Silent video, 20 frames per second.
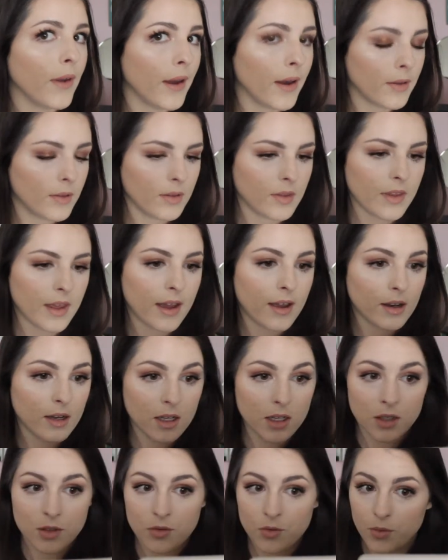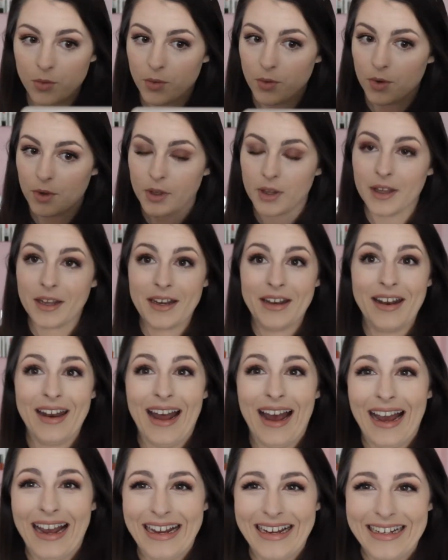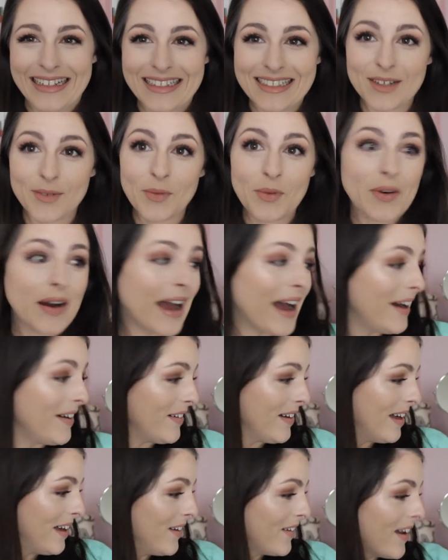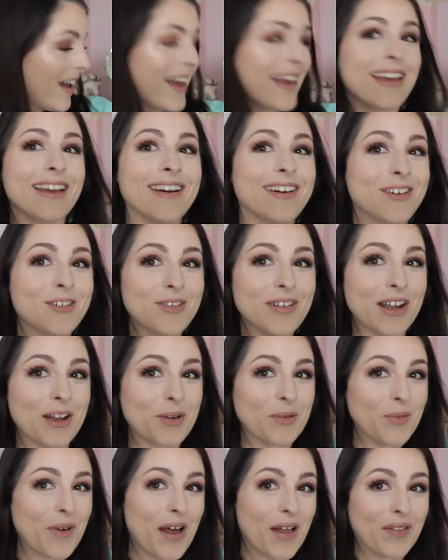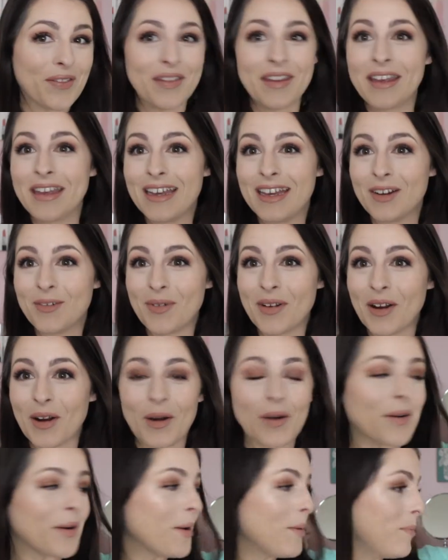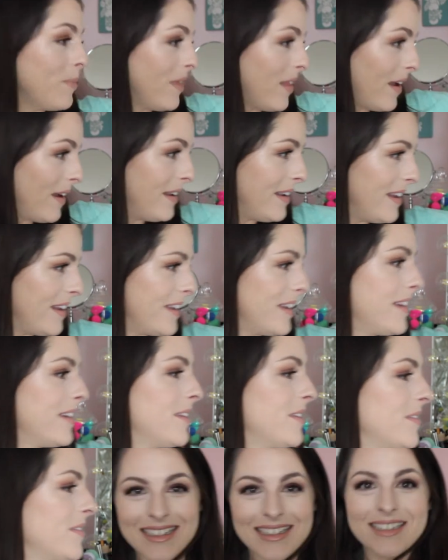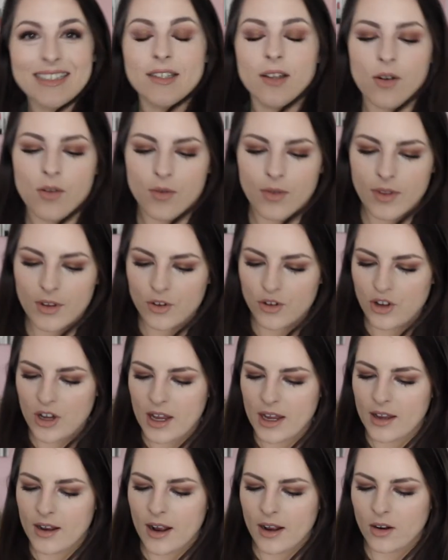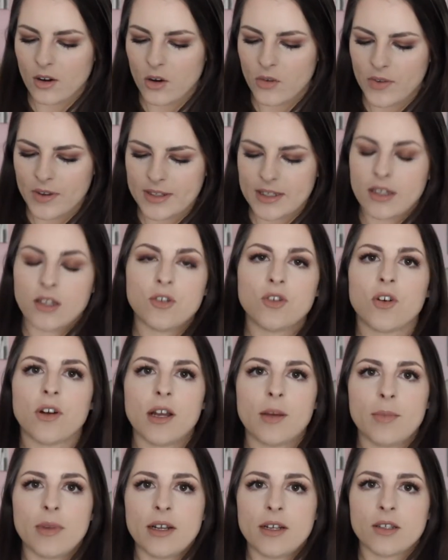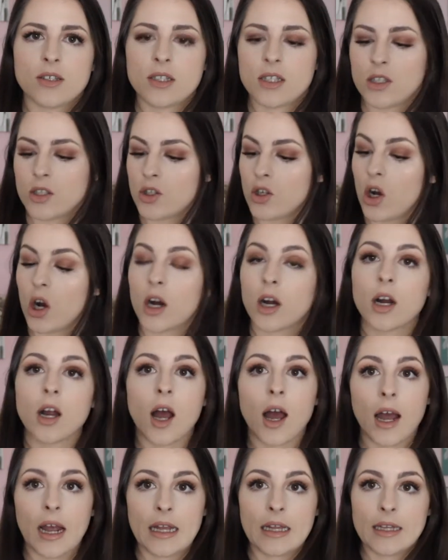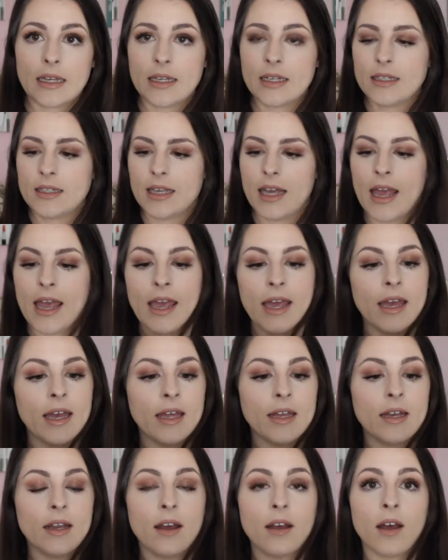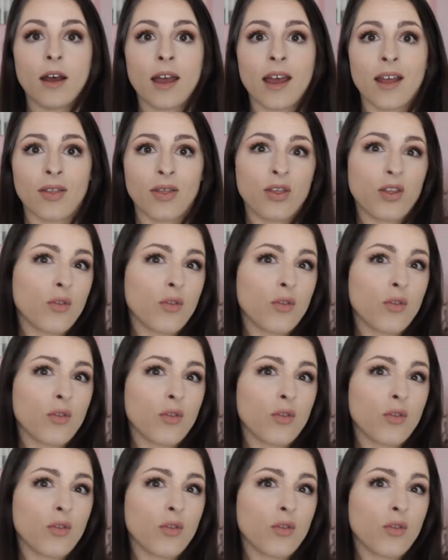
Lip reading: Yeah, that is really nice. Wow. Okay. All right. Well, we are blinding. So the shade, I don't know if I said this already, but it's Star Island. And again,